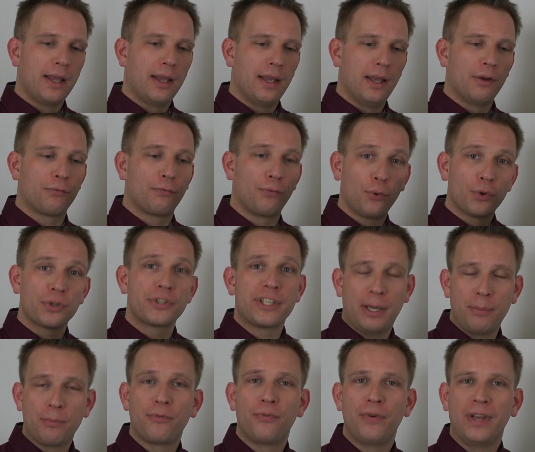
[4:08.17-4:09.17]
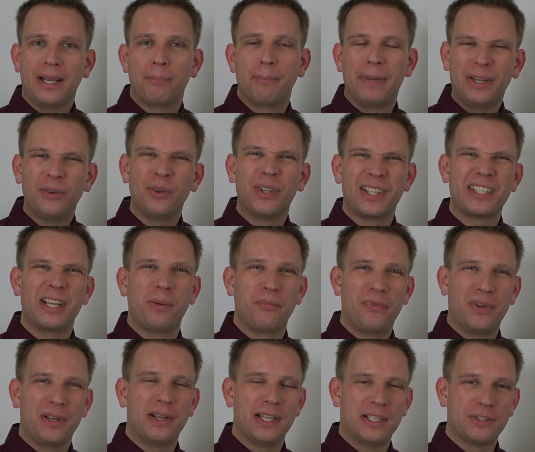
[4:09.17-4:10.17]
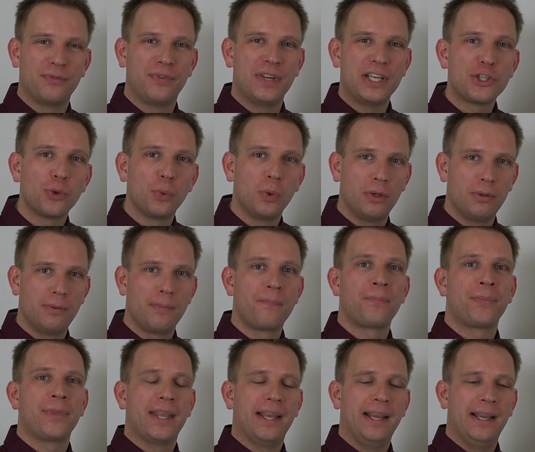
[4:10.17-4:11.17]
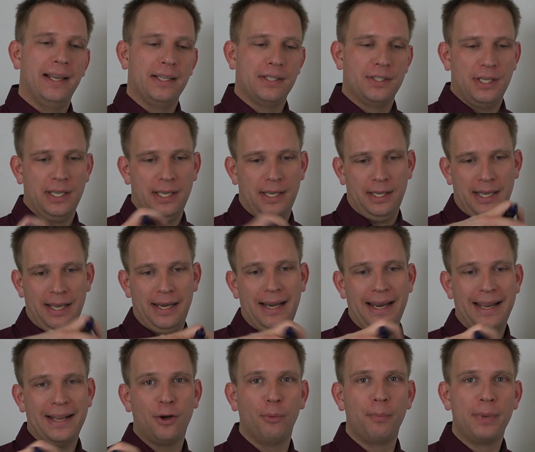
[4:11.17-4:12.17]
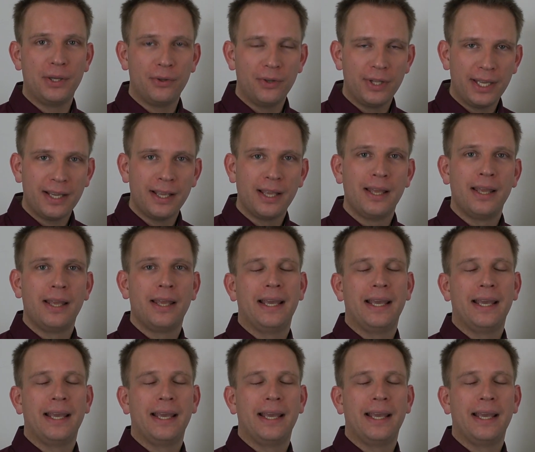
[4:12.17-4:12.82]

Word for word: uh, for something, building something as visual as uh, a Lego building,